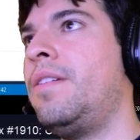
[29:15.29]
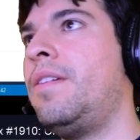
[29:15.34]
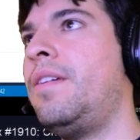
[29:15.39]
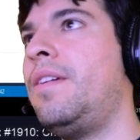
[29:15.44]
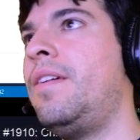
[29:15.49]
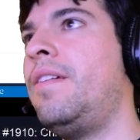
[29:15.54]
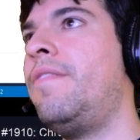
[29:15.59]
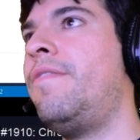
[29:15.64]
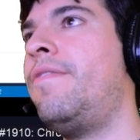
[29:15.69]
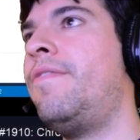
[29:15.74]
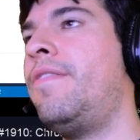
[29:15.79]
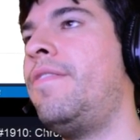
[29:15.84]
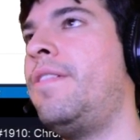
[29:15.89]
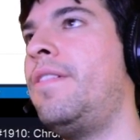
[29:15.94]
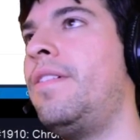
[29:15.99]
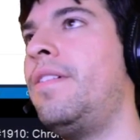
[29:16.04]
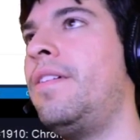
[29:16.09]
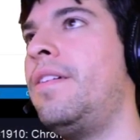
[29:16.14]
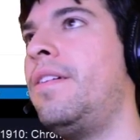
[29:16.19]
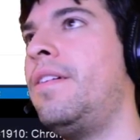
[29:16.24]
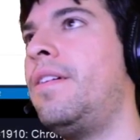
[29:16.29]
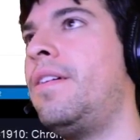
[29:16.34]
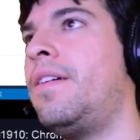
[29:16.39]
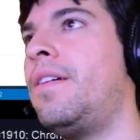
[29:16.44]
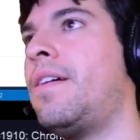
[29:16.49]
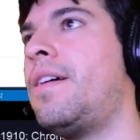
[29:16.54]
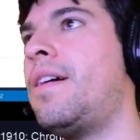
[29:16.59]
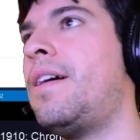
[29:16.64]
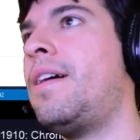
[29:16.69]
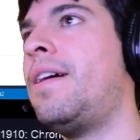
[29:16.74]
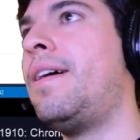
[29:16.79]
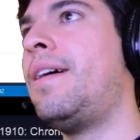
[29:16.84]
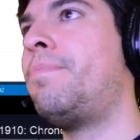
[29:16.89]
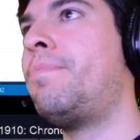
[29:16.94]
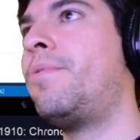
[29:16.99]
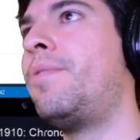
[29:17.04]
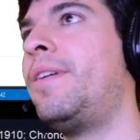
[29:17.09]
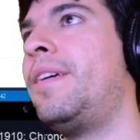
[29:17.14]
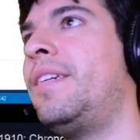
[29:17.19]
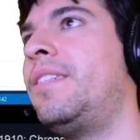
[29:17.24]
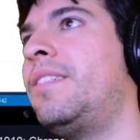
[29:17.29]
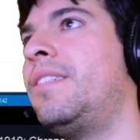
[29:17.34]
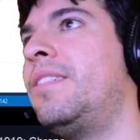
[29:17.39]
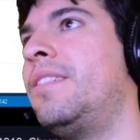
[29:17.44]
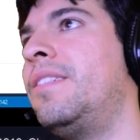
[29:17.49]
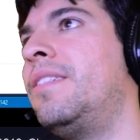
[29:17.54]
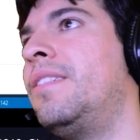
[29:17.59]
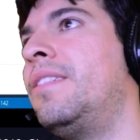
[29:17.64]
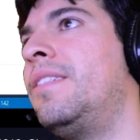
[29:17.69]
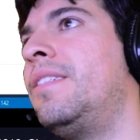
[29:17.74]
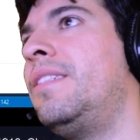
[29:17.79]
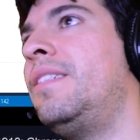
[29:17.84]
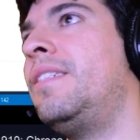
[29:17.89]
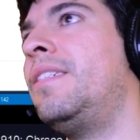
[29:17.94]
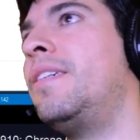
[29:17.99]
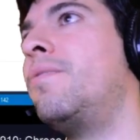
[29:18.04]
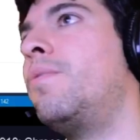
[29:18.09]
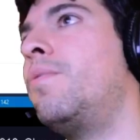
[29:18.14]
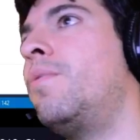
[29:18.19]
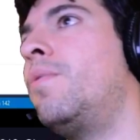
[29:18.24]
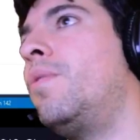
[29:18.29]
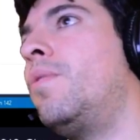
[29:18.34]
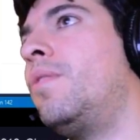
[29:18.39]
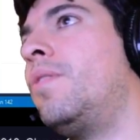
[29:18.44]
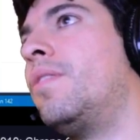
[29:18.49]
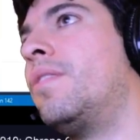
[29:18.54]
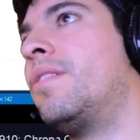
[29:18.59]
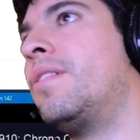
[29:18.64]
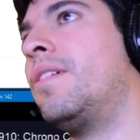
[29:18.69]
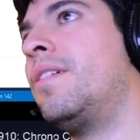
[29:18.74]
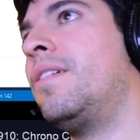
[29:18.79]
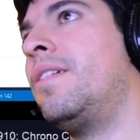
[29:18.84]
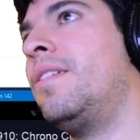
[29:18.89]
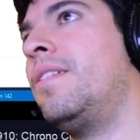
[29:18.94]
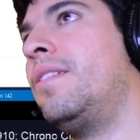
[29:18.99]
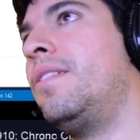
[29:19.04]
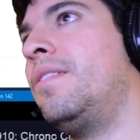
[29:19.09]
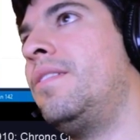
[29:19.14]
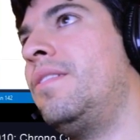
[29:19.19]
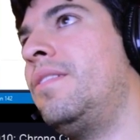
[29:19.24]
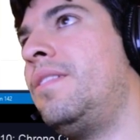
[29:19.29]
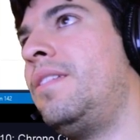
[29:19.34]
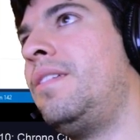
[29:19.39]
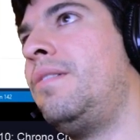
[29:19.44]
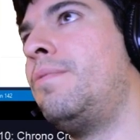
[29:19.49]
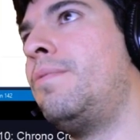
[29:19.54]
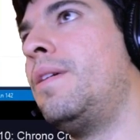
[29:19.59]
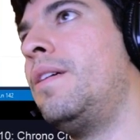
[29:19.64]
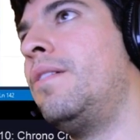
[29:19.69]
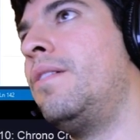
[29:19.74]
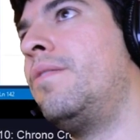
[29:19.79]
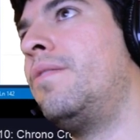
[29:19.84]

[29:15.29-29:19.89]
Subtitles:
If operation equals 0